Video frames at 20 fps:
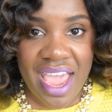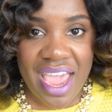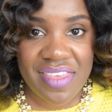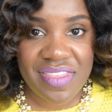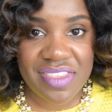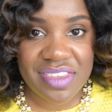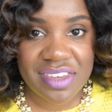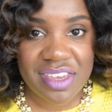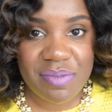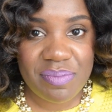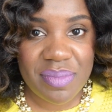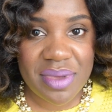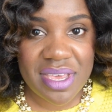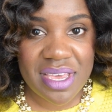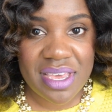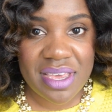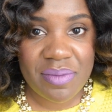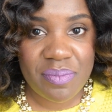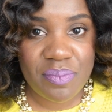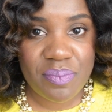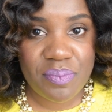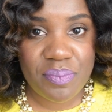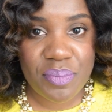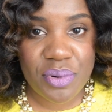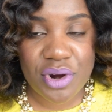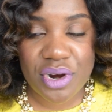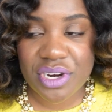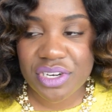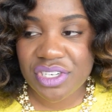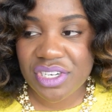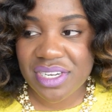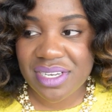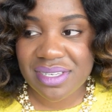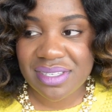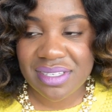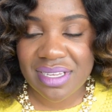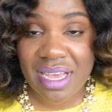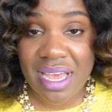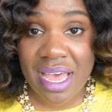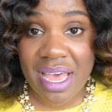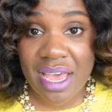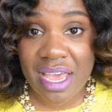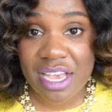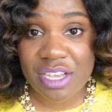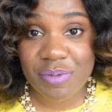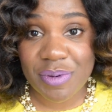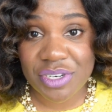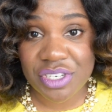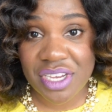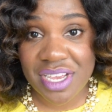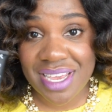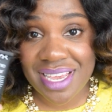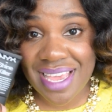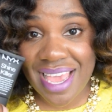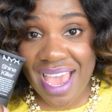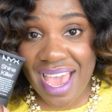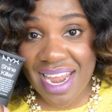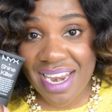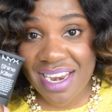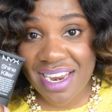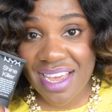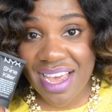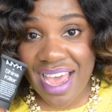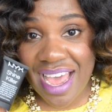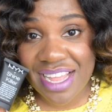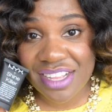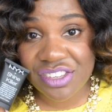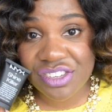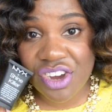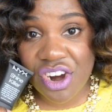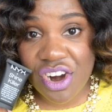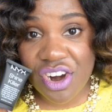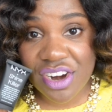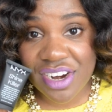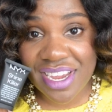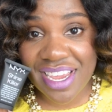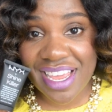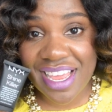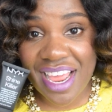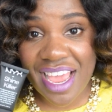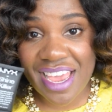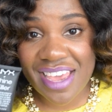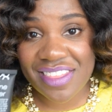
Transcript: And this can be purchased, especially in Canada, at Target.